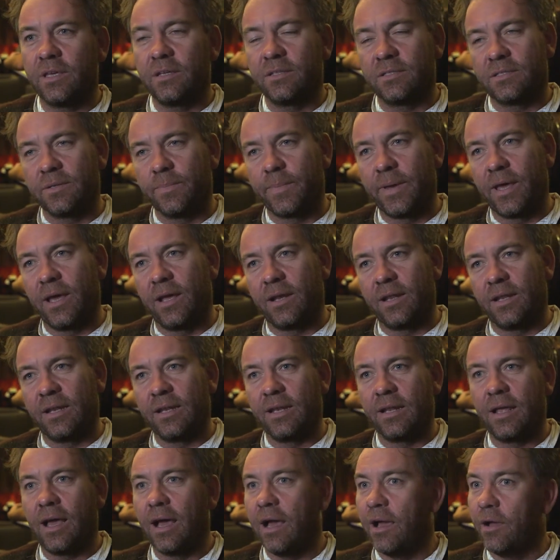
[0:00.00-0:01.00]
It's about
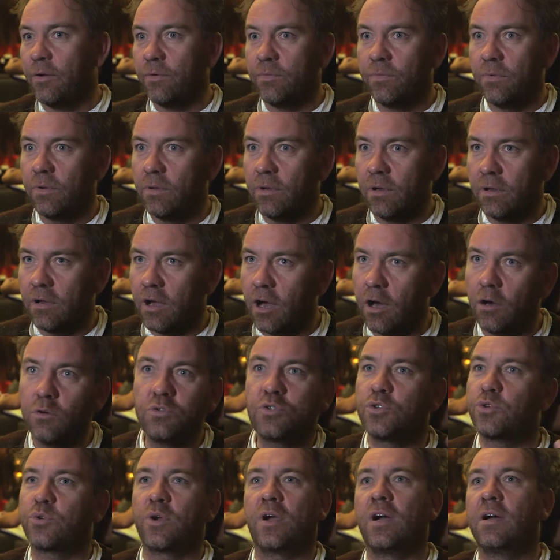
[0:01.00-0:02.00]
an
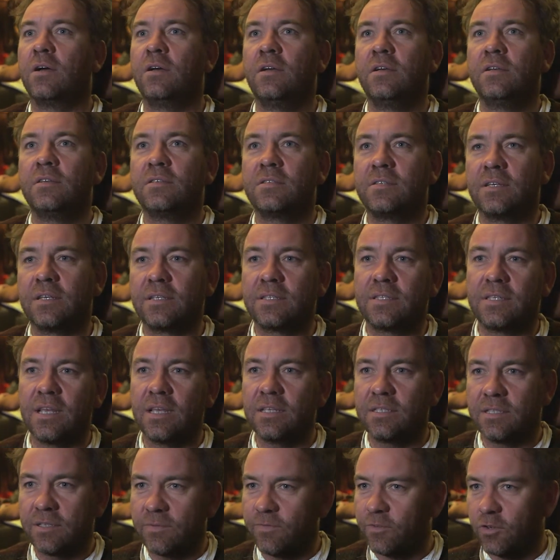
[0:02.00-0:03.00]
ultra
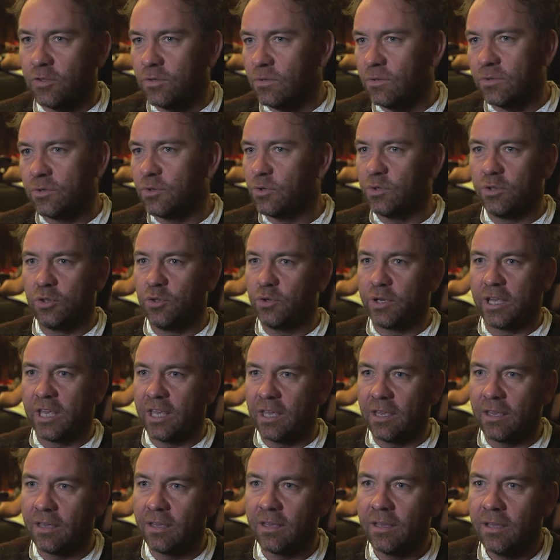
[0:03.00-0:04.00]
successful,
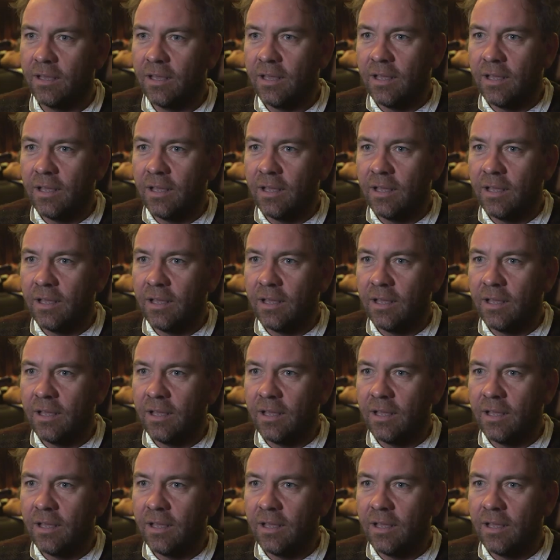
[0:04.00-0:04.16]
good-looking,